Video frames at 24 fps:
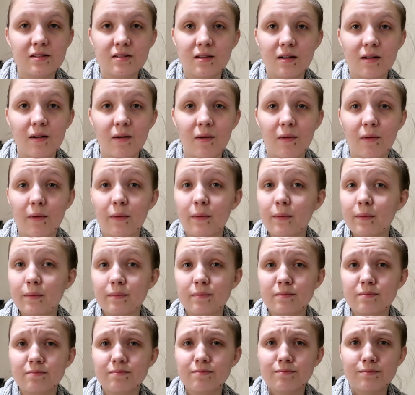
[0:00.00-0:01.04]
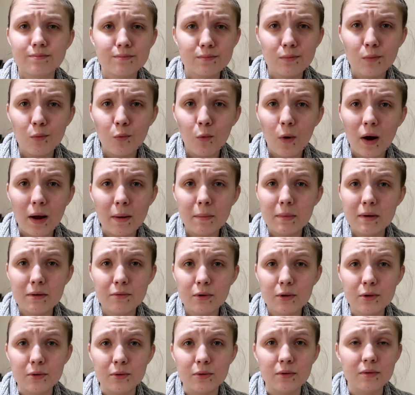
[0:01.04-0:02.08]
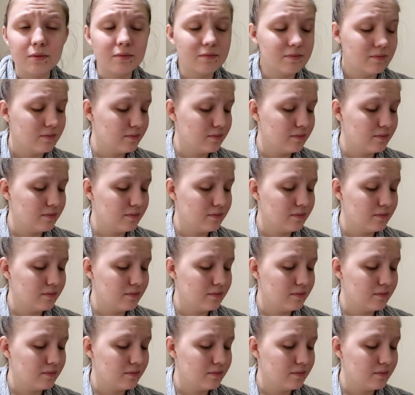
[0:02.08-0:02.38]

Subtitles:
So why be rude?